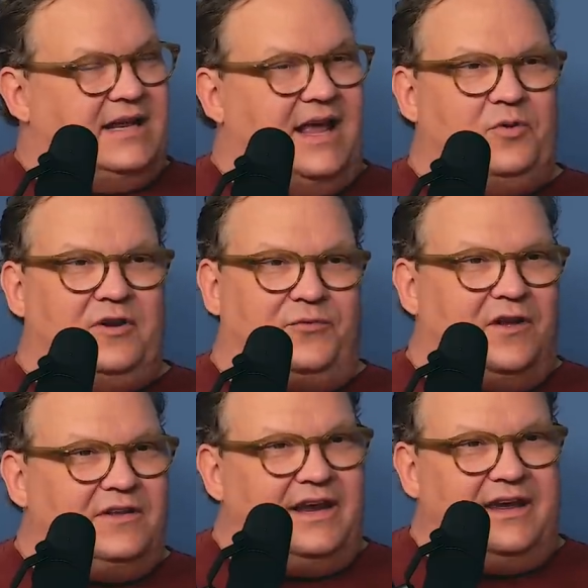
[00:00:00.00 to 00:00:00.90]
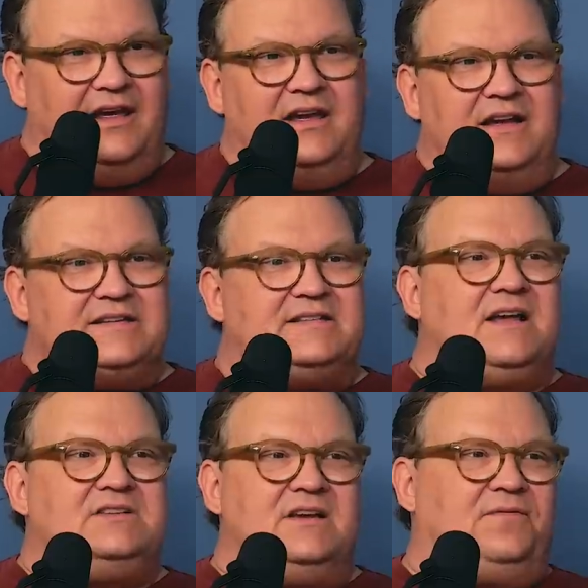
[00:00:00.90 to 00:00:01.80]
And I would have felt like
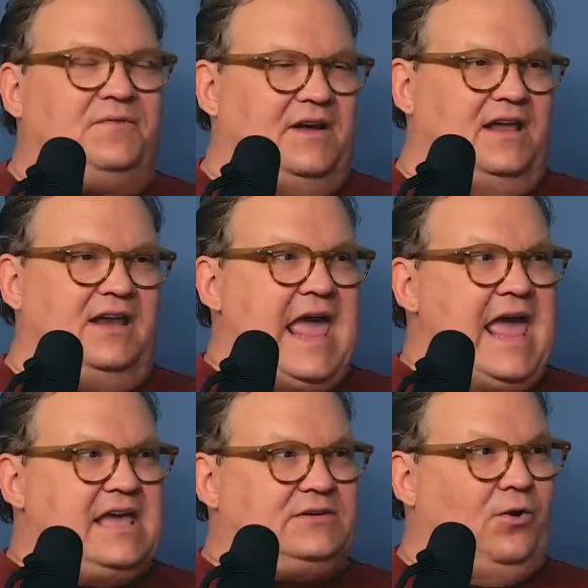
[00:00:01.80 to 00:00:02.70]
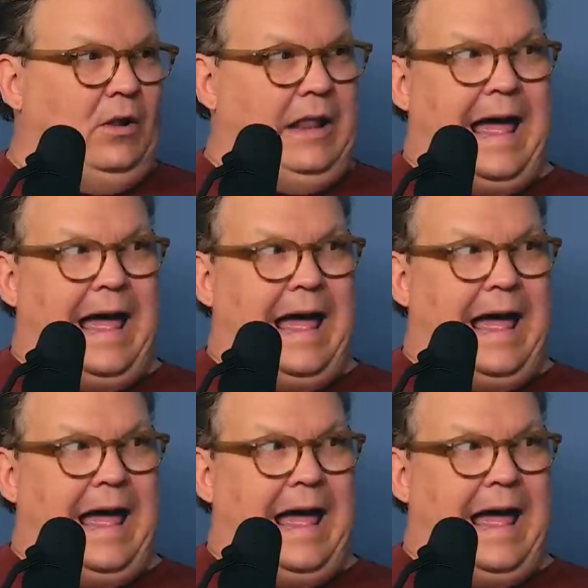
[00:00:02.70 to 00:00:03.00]
such a fucking asshole.